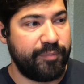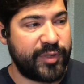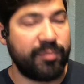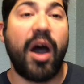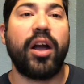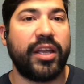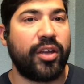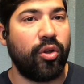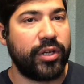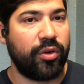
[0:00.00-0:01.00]
Small
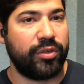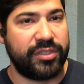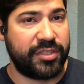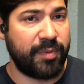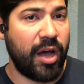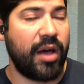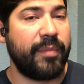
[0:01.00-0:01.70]
could only go to small,